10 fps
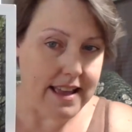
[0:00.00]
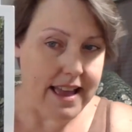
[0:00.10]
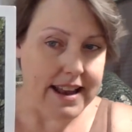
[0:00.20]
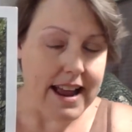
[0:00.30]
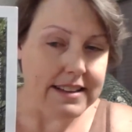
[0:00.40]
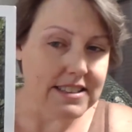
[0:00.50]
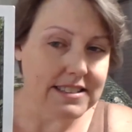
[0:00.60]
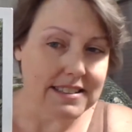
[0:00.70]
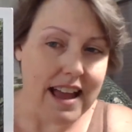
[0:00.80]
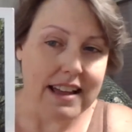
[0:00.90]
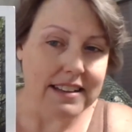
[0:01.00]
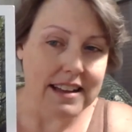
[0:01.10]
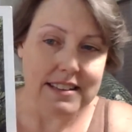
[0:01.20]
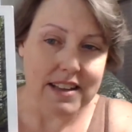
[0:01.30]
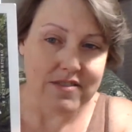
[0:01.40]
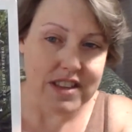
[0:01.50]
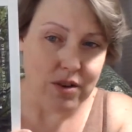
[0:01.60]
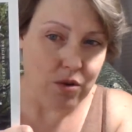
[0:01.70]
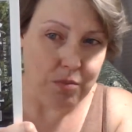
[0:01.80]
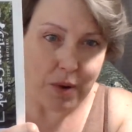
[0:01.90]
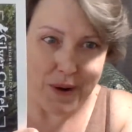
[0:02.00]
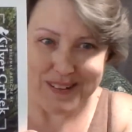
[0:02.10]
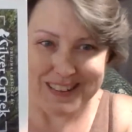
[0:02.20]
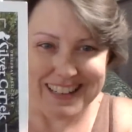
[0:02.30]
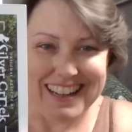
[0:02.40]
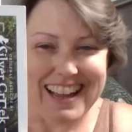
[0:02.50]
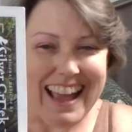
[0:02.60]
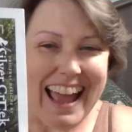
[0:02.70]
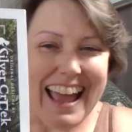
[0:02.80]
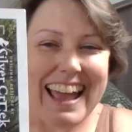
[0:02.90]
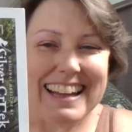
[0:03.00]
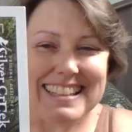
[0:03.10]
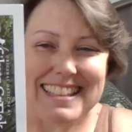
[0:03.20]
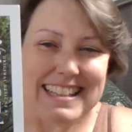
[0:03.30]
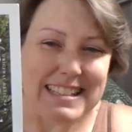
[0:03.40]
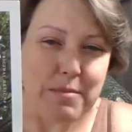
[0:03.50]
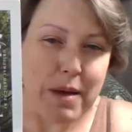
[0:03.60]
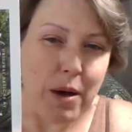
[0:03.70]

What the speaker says: And I love the old barn. It says, "The bell